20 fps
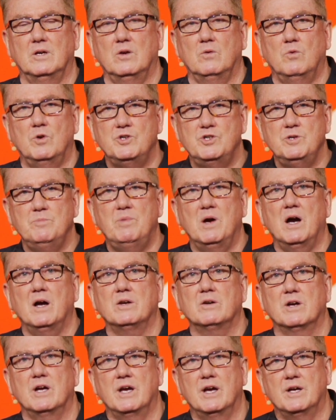Would you bow
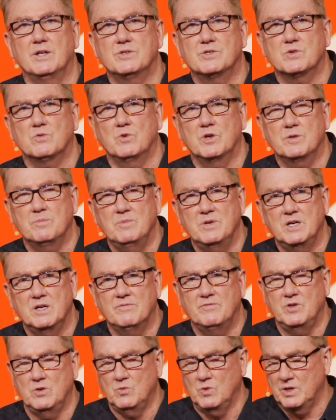your heads with me,
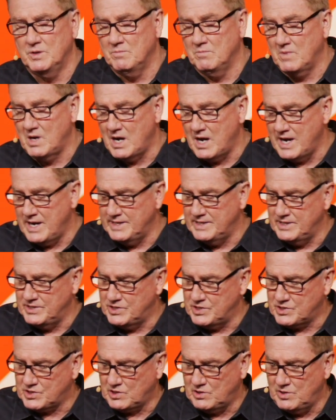if you wouldn't mind, and
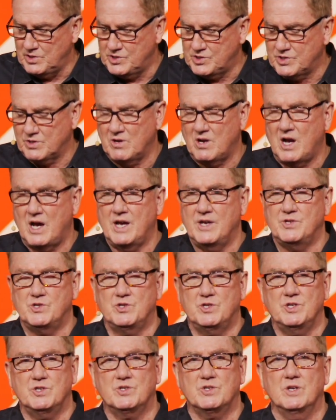just close your eyes,
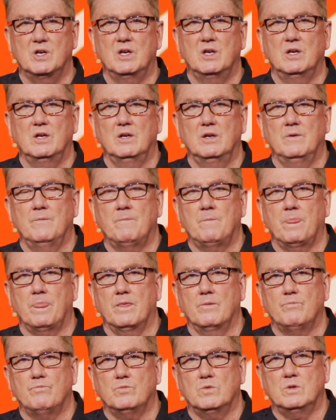just
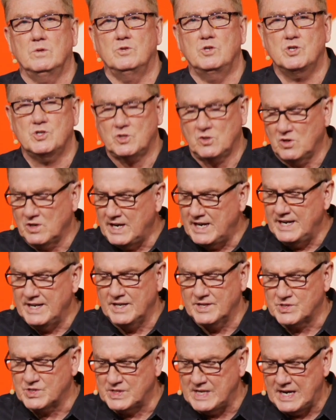
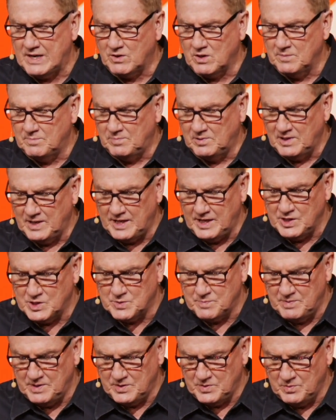creating a sacred
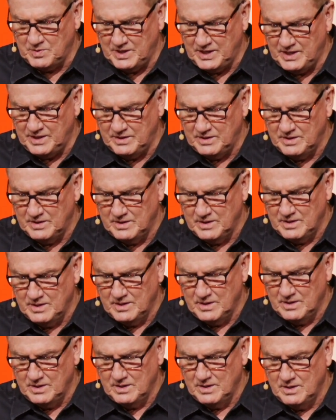place between
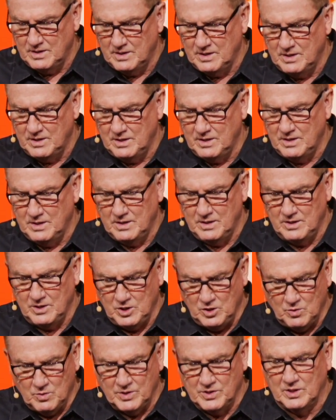
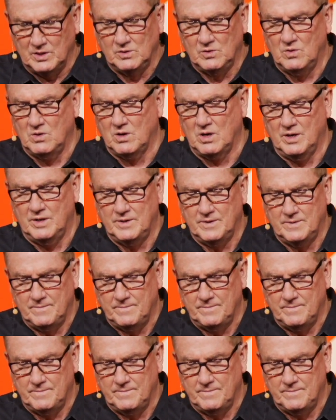you and the Lord?